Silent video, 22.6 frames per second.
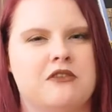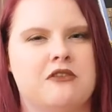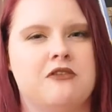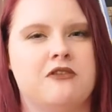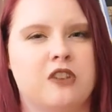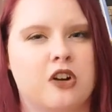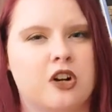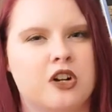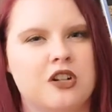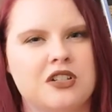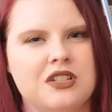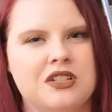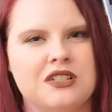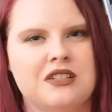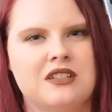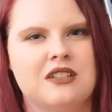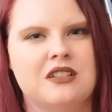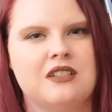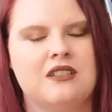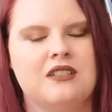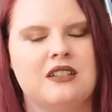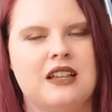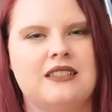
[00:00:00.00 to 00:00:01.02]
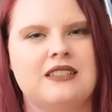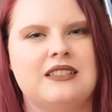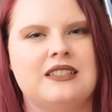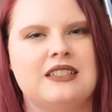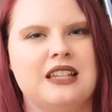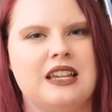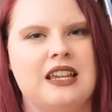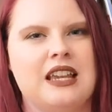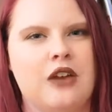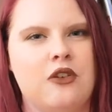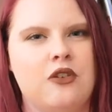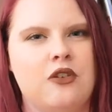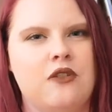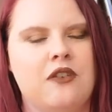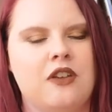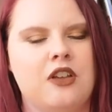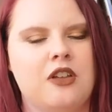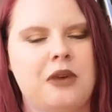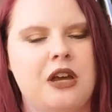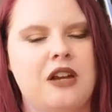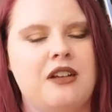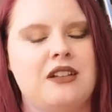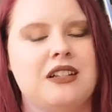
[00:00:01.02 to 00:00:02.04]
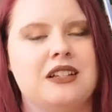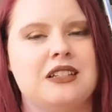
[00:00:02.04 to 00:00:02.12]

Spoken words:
first and seeing how you feel about it,